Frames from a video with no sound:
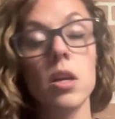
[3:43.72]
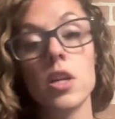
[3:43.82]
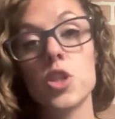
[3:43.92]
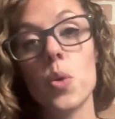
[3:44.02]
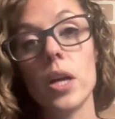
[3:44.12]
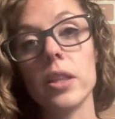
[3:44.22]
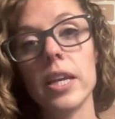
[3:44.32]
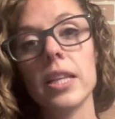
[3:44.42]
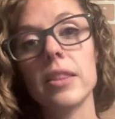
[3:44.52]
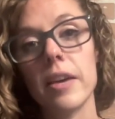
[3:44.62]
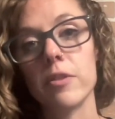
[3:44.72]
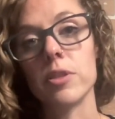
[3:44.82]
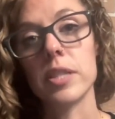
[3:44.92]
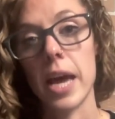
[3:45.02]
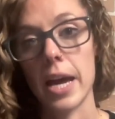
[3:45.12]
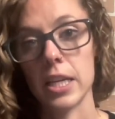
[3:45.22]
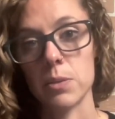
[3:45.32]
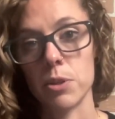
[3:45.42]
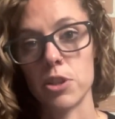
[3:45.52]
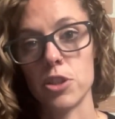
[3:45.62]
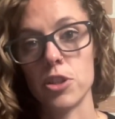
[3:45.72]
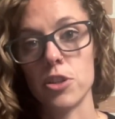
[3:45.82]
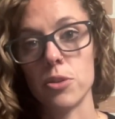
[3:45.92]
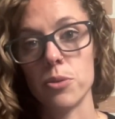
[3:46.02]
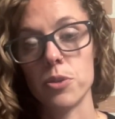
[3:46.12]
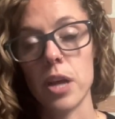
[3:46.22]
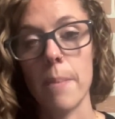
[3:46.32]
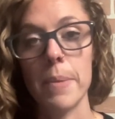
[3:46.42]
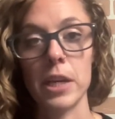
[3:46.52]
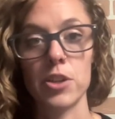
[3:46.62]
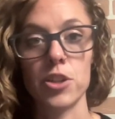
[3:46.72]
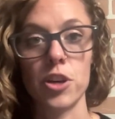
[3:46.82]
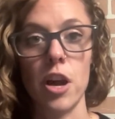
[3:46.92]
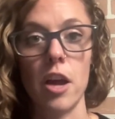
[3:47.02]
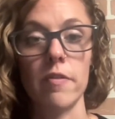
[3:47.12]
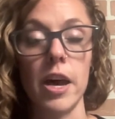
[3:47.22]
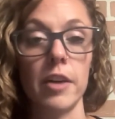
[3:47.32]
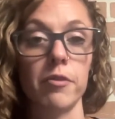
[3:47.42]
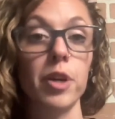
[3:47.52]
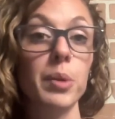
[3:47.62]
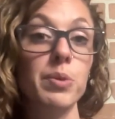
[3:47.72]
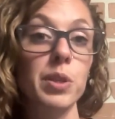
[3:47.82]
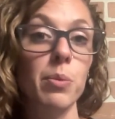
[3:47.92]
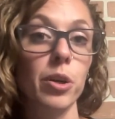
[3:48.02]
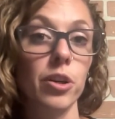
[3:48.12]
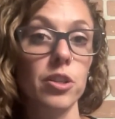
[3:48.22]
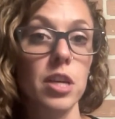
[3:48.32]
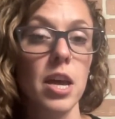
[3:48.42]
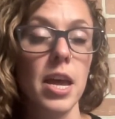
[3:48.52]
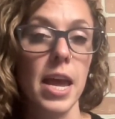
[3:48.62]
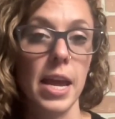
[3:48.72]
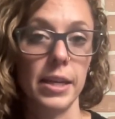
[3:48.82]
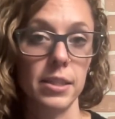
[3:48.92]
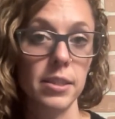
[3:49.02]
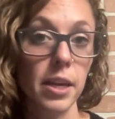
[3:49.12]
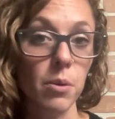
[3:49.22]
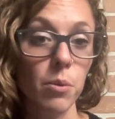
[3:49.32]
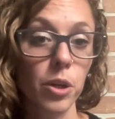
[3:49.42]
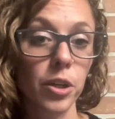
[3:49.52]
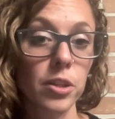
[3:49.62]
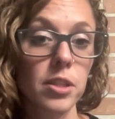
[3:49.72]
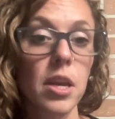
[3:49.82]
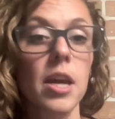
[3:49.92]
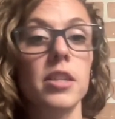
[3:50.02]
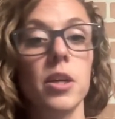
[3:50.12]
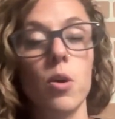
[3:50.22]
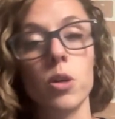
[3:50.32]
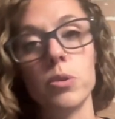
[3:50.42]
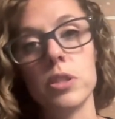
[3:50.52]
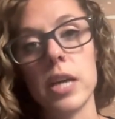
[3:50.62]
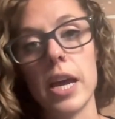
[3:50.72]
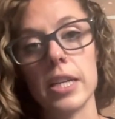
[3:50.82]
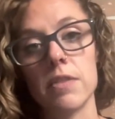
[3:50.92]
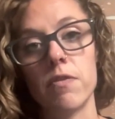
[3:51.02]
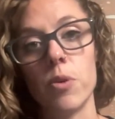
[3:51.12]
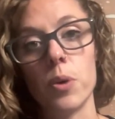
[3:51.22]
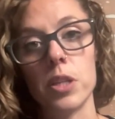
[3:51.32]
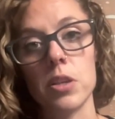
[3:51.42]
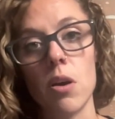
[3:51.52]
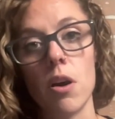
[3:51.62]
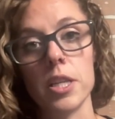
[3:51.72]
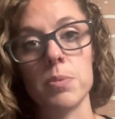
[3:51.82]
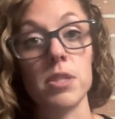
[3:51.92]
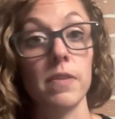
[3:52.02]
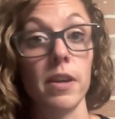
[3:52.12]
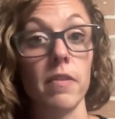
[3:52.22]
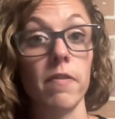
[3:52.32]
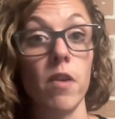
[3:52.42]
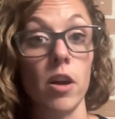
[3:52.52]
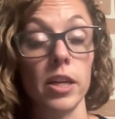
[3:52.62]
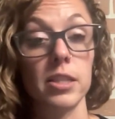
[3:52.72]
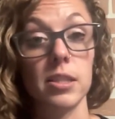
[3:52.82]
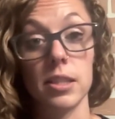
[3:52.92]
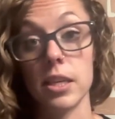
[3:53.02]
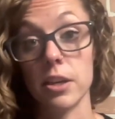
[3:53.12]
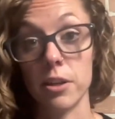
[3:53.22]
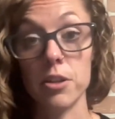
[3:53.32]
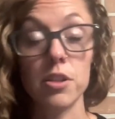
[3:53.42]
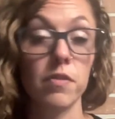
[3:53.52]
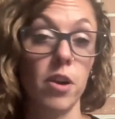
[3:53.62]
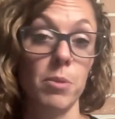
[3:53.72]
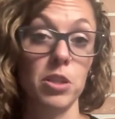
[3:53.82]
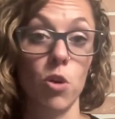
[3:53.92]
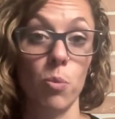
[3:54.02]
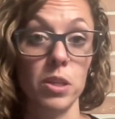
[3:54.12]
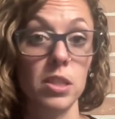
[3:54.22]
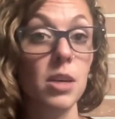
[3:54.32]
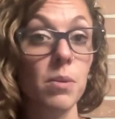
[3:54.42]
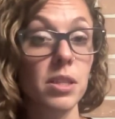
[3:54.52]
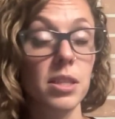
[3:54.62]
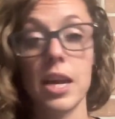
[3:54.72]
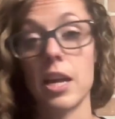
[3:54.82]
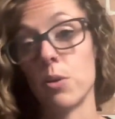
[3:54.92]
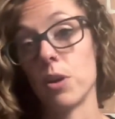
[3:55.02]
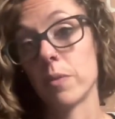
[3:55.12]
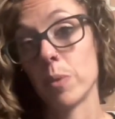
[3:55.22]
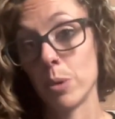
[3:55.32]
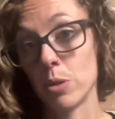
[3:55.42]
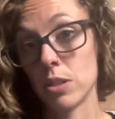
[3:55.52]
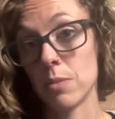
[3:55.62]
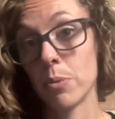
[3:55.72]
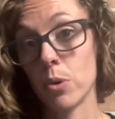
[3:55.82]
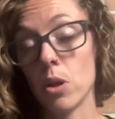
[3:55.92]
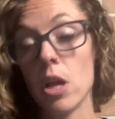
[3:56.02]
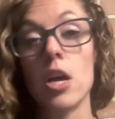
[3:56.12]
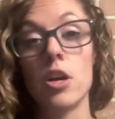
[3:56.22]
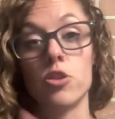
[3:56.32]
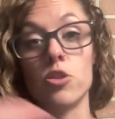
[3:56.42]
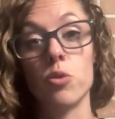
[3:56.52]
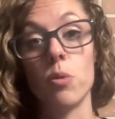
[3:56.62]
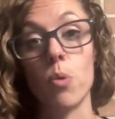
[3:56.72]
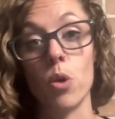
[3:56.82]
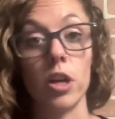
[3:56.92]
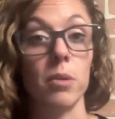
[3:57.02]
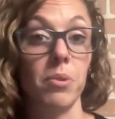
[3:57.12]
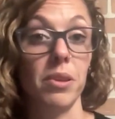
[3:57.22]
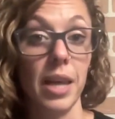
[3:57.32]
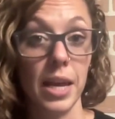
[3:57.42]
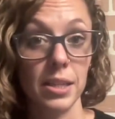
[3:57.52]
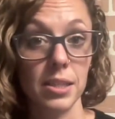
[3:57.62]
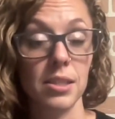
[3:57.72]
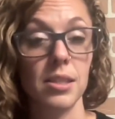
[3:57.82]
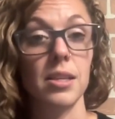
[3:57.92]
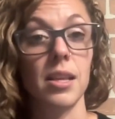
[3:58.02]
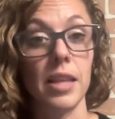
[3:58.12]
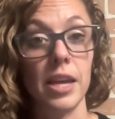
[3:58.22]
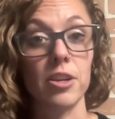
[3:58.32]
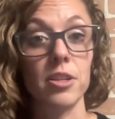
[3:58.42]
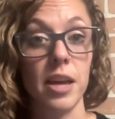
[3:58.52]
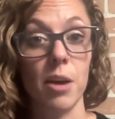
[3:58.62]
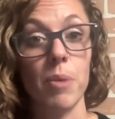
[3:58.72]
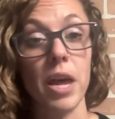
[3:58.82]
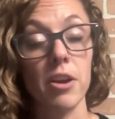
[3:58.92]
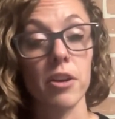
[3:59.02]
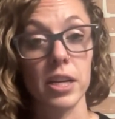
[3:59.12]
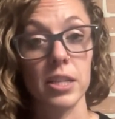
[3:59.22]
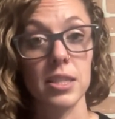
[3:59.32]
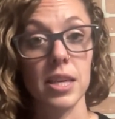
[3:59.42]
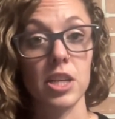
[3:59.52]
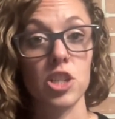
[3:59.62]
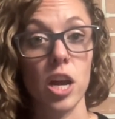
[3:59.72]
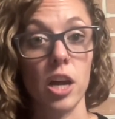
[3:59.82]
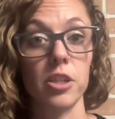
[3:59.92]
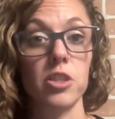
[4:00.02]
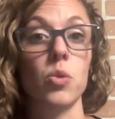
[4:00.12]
So unlike level text, which use a mixture of high frequency words and sight words, decodable texts focus on specific phonics skills from a scope and sequence, again, going from the most simple to more complex letter sound pairings that a child is